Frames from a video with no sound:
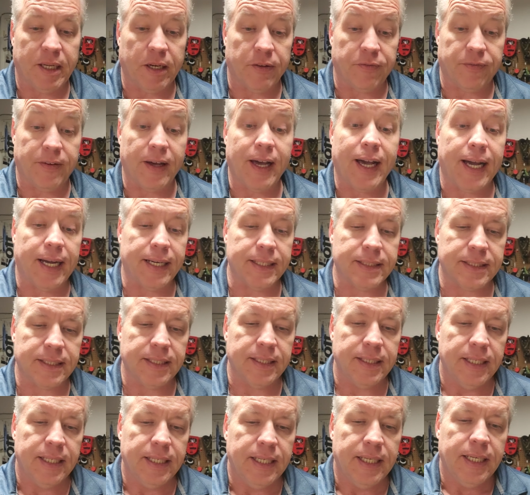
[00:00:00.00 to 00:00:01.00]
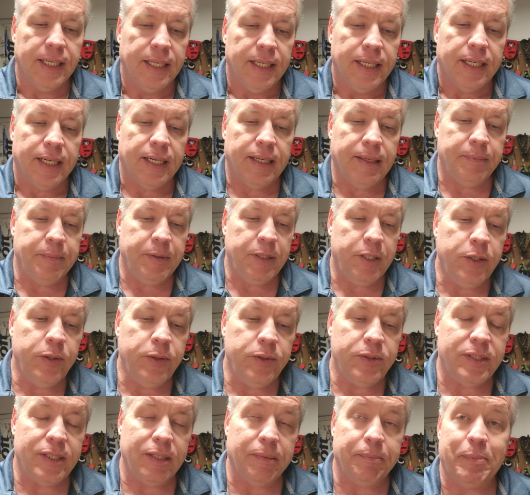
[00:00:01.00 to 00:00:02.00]
Matter of fact, I'm
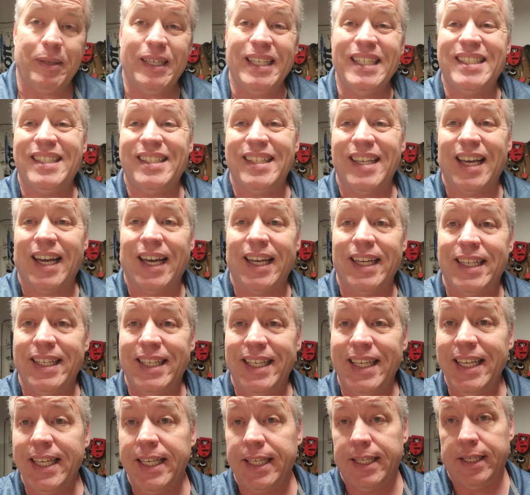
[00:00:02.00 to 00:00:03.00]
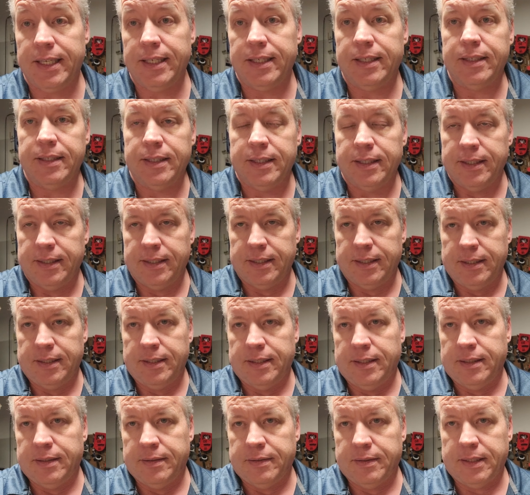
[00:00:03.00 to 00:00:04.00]
using PCIe
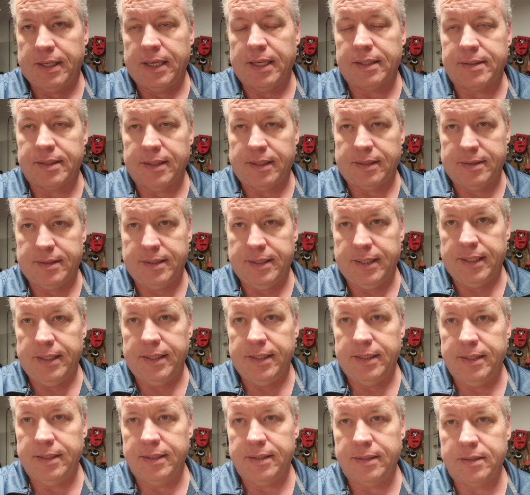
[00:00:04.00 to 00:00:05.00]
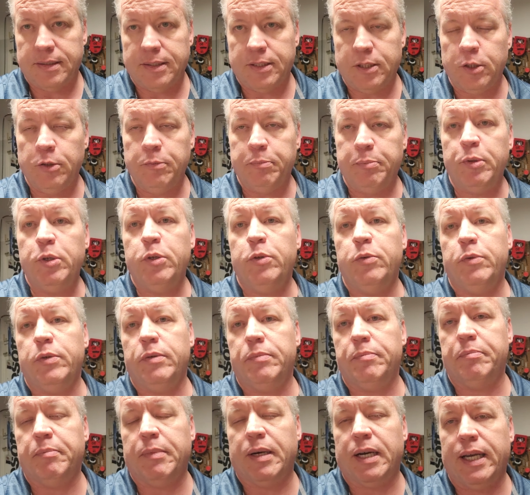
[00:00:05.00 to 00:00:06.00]
SSD to boot
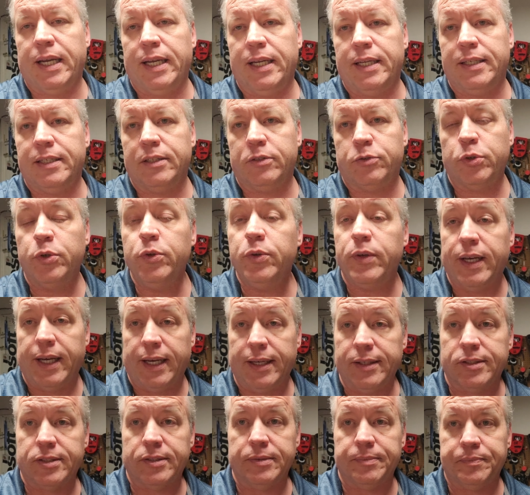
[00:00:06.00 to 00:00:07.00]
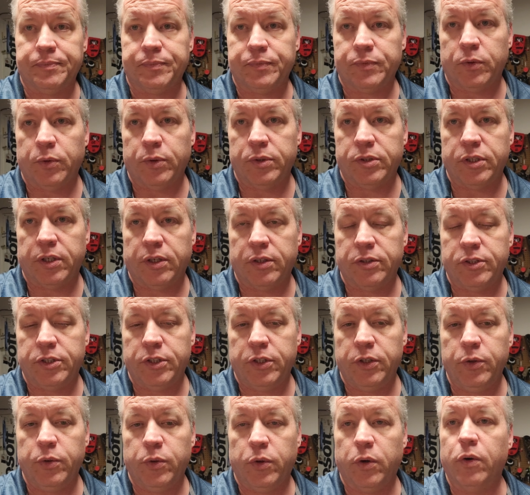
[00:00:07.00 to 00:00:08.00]
my TrueNAS, which are
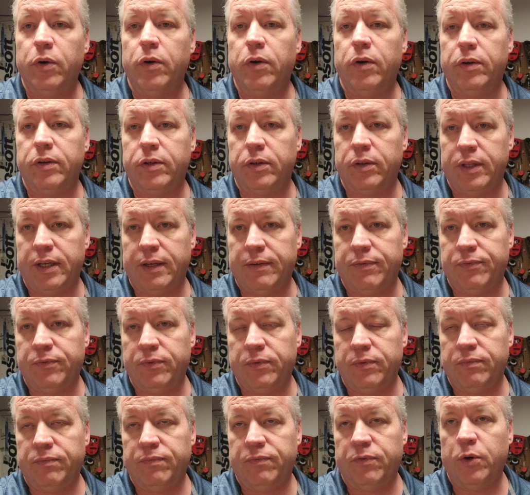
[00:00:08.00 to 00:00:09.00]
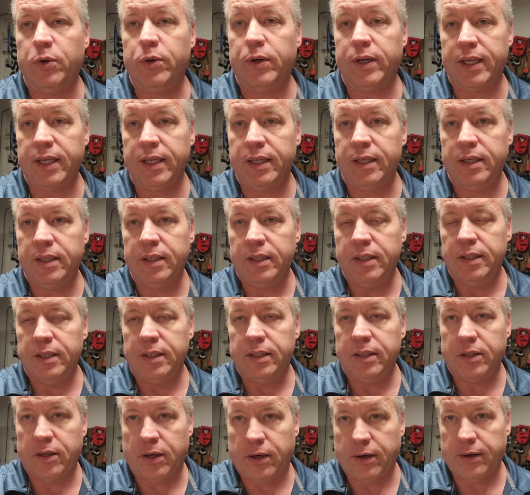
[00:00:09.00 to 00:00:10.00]
two Oracle F40
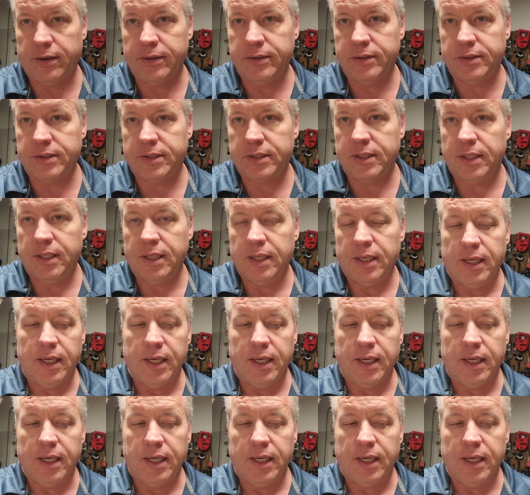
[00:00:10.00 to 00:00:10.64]
cards.